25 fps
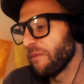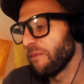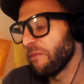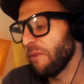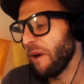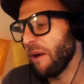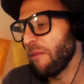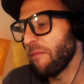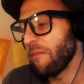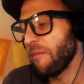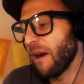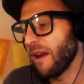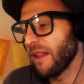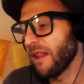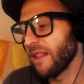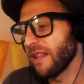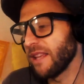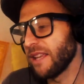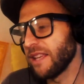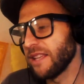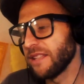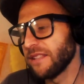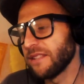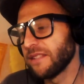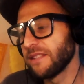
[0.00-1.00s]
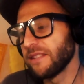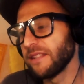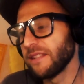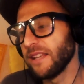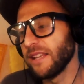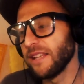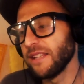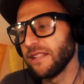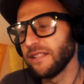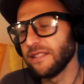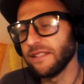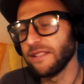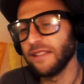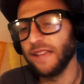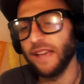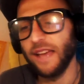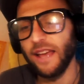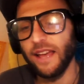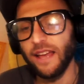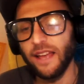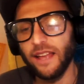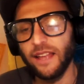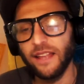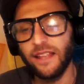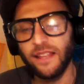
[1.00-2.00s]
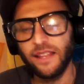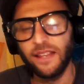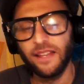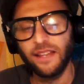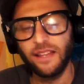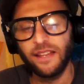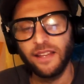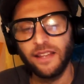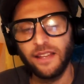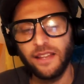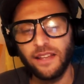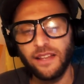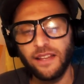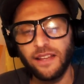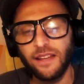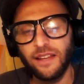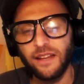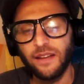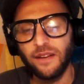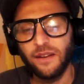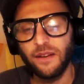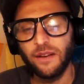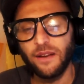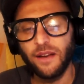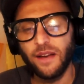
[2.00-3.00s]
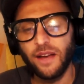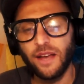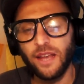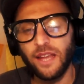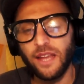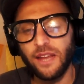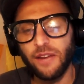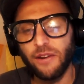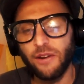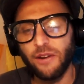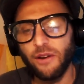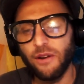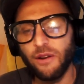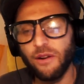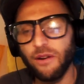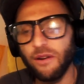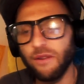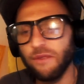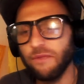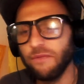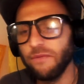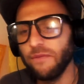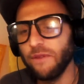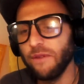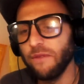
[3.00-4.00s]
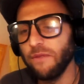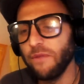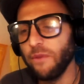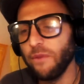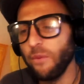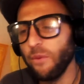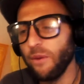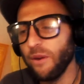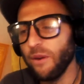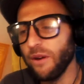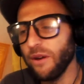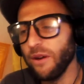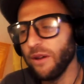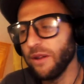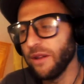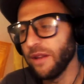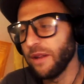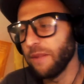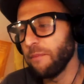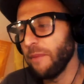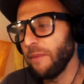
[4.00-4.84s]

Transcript: Bob Marley is a hero of the world and